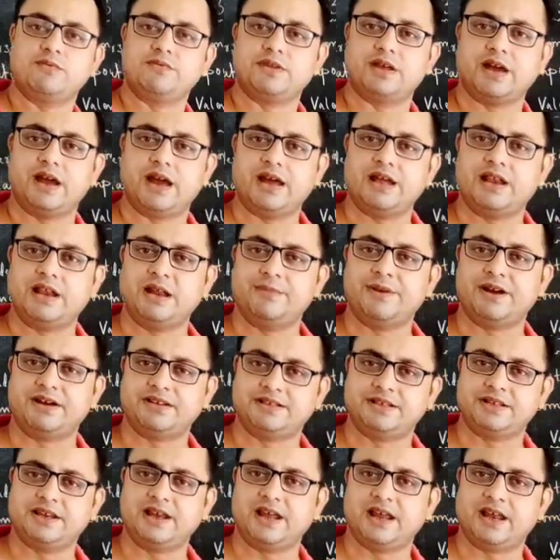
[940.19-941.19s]
the element
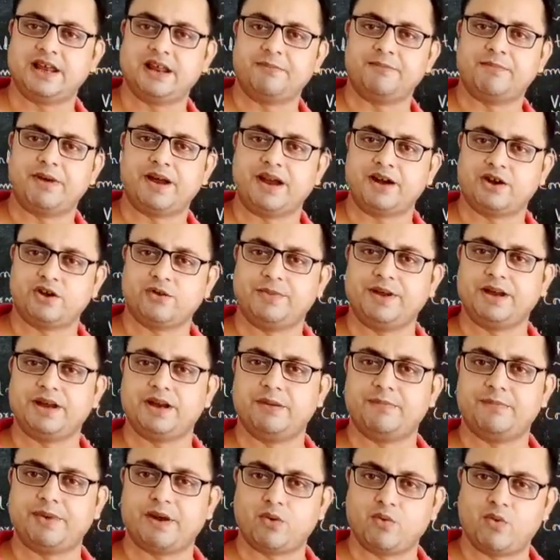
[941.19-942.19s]
serial number, atomic
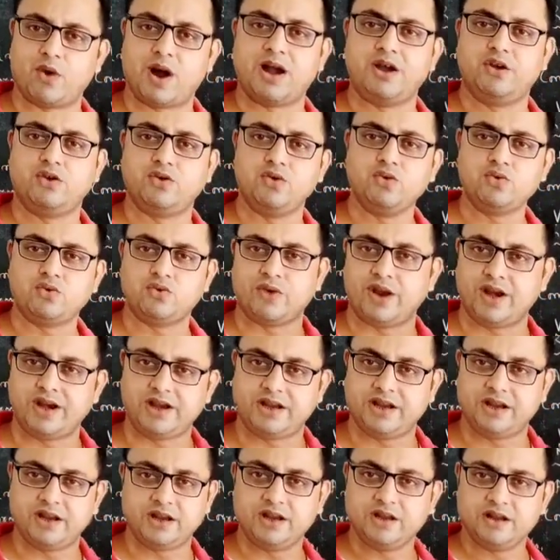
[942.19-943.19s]
number 1 to
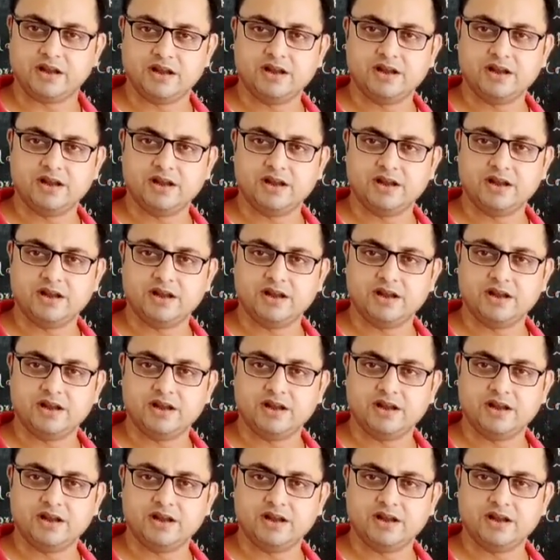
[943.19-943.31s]
20.